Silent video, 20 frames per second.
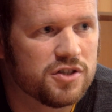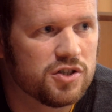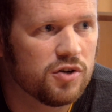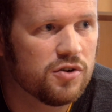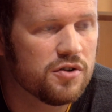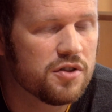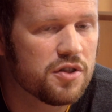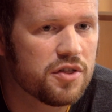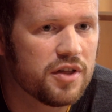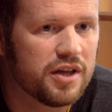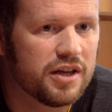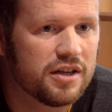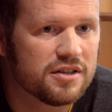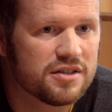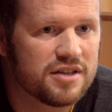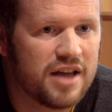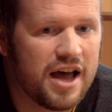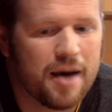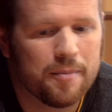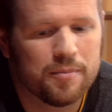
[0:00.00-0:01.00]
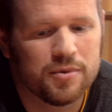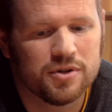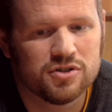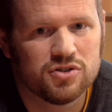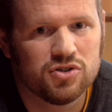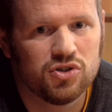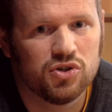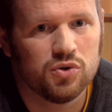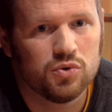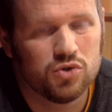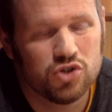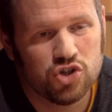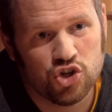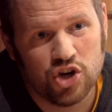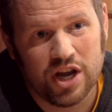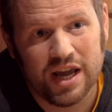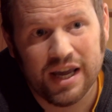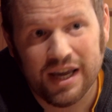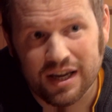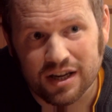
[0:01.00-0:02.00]
certain things happen to
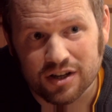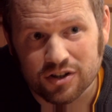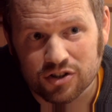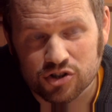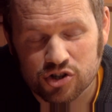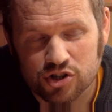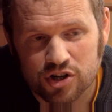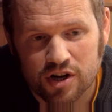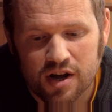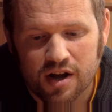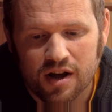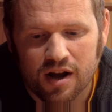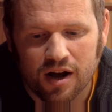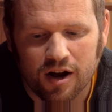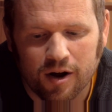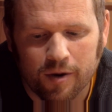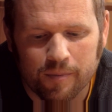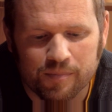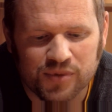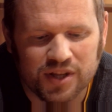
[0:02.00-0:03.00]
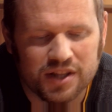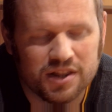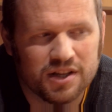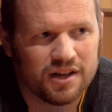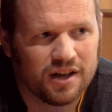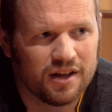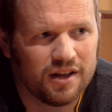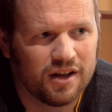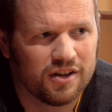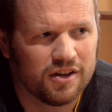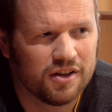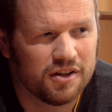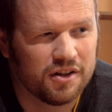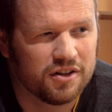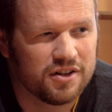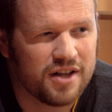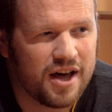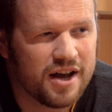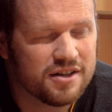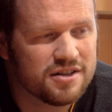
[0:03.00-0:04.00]
change, I think a
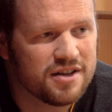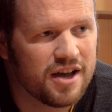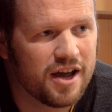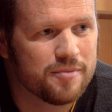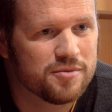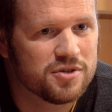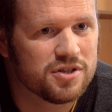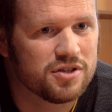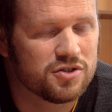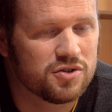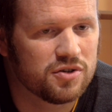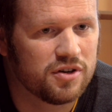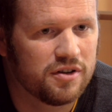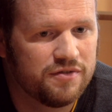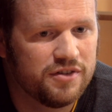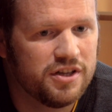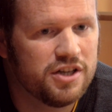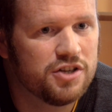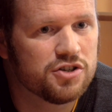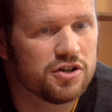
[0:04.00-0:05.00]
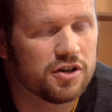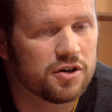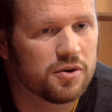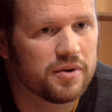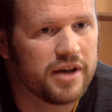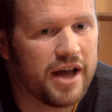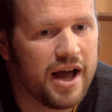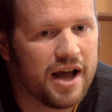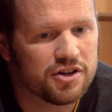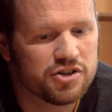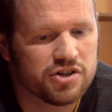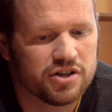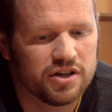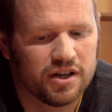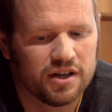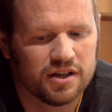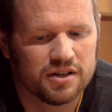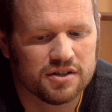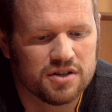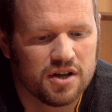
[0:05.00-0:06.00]
lot of times the sort of knee-jerk
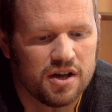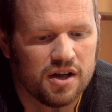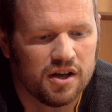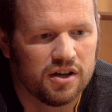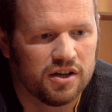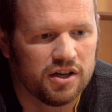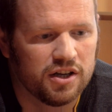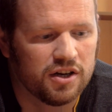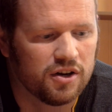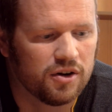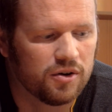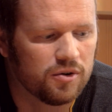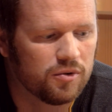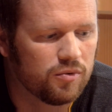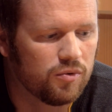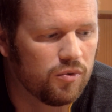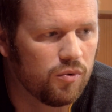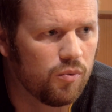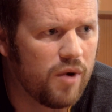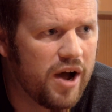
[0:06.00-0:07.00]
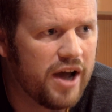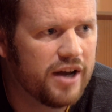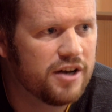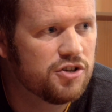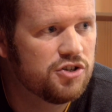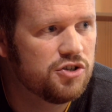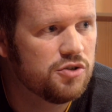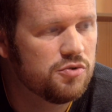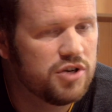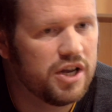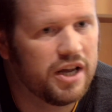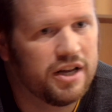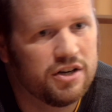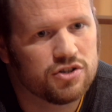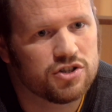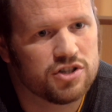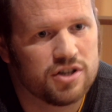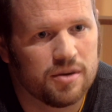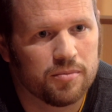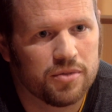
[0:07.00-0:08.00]
reaction is, why did you
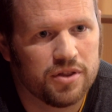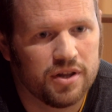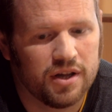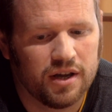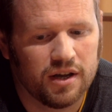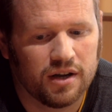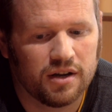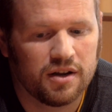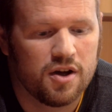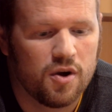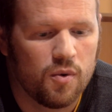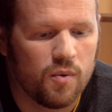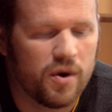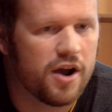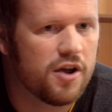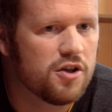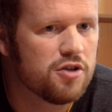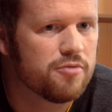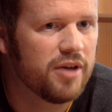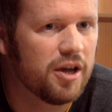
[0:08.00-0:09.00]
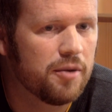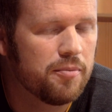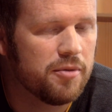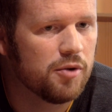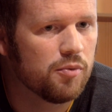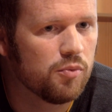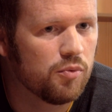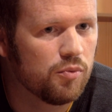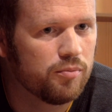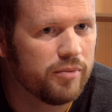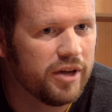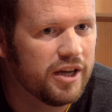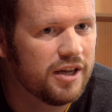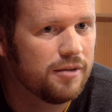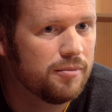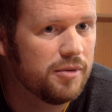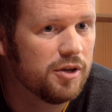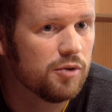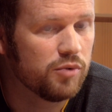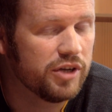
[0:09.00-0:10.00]
change something? Why are you
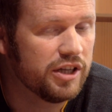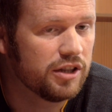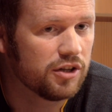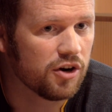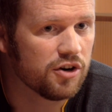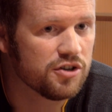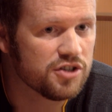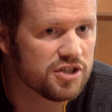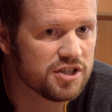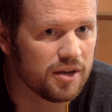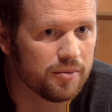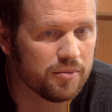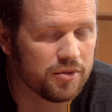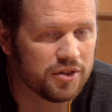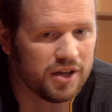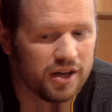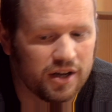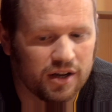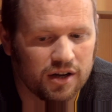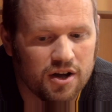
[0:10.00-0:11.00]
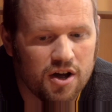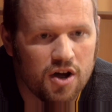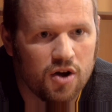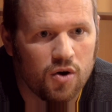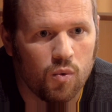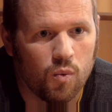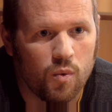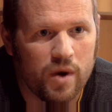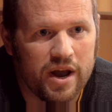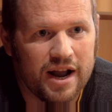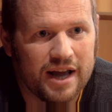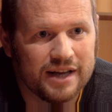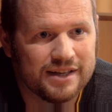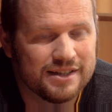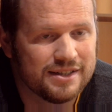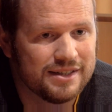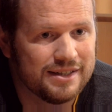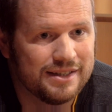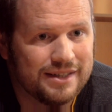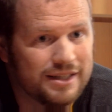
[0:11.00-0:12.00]
making me relearn something when I
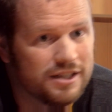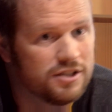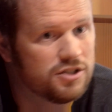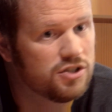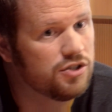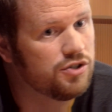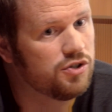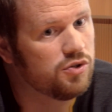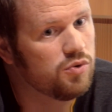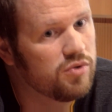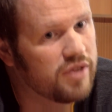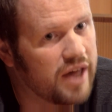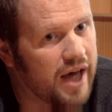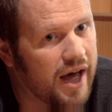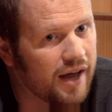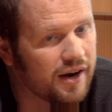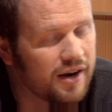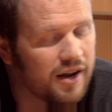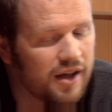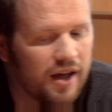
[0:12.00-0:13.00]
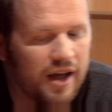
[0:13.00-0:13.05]
didn't need to do that?